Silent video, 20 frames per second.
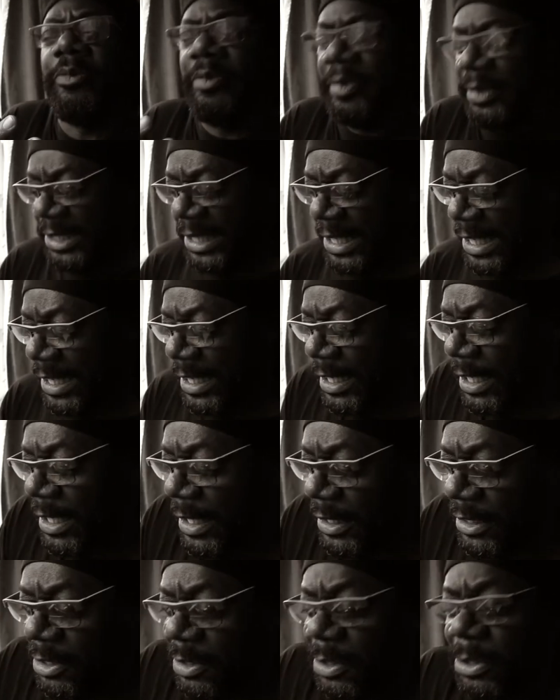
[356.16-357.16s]
of gear. I
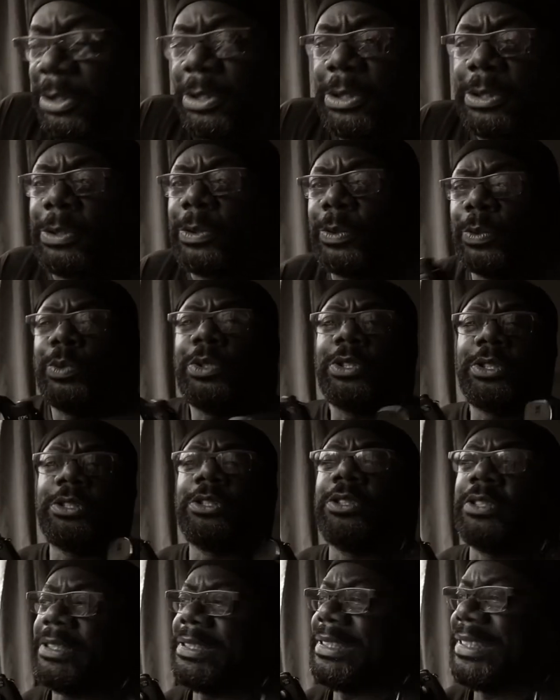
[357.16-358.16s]
like to hold
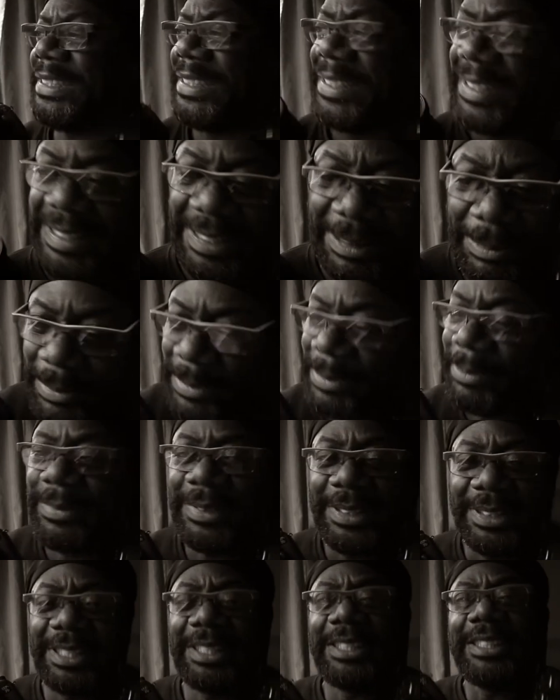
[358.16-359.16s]
on to them
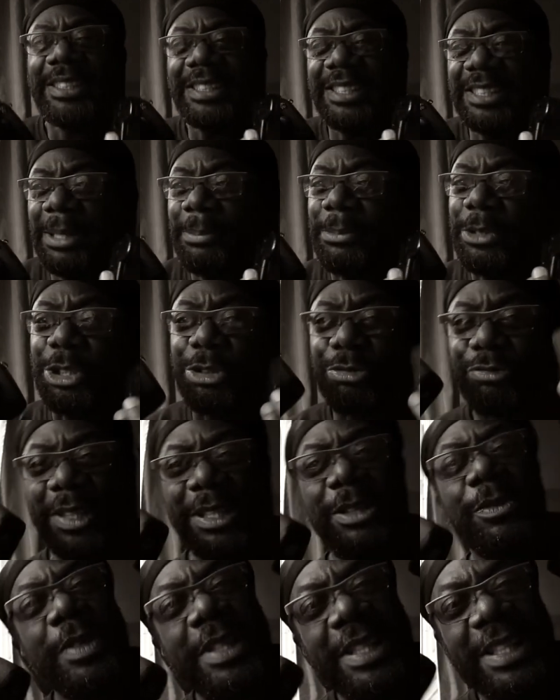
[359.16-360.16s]
till I'm
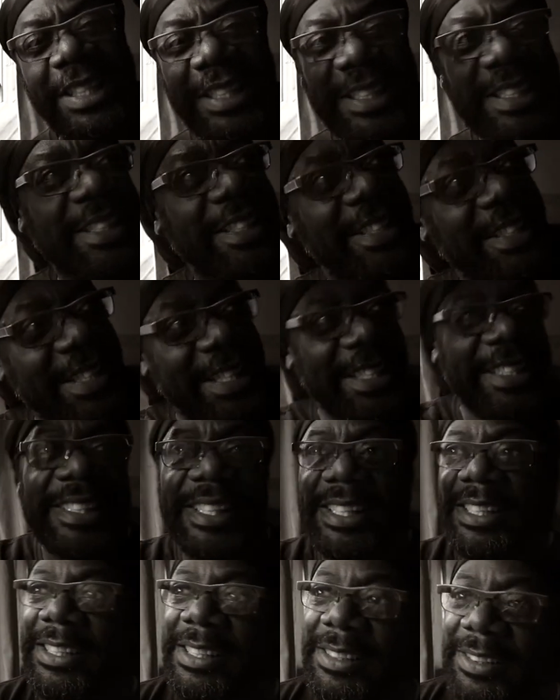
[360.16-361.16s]
drowning in
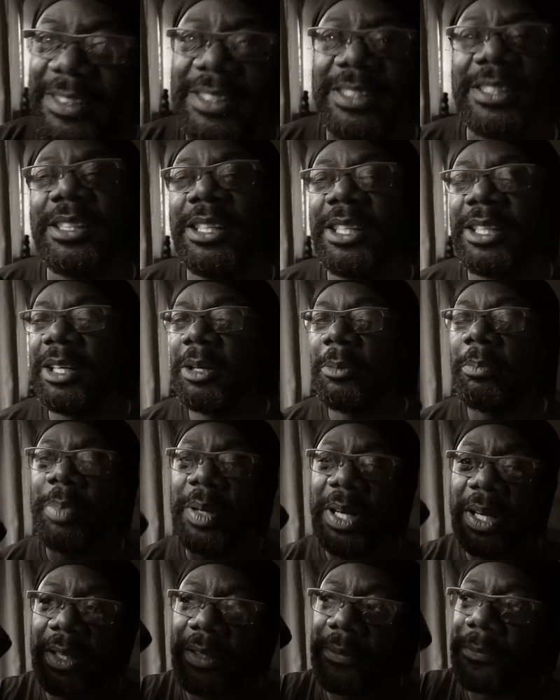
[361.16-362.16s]
DSLRs.
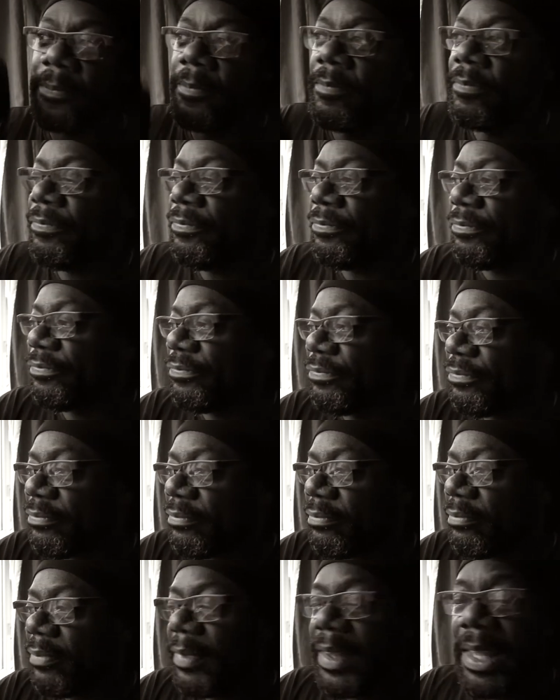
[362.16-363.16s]
But
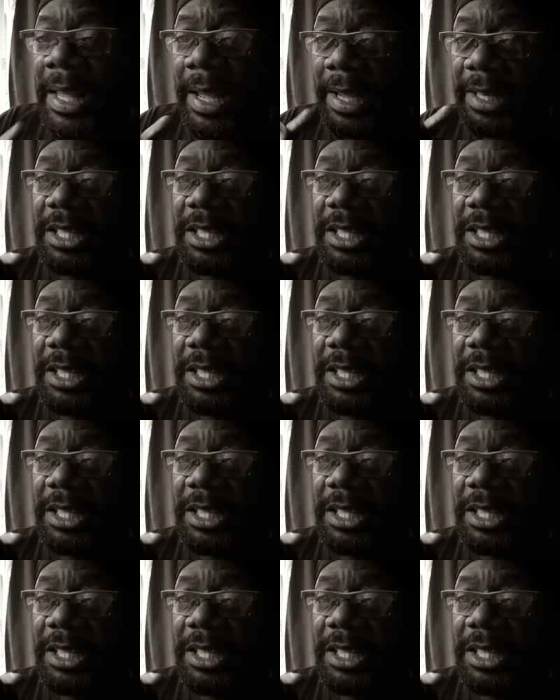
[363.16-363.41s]
I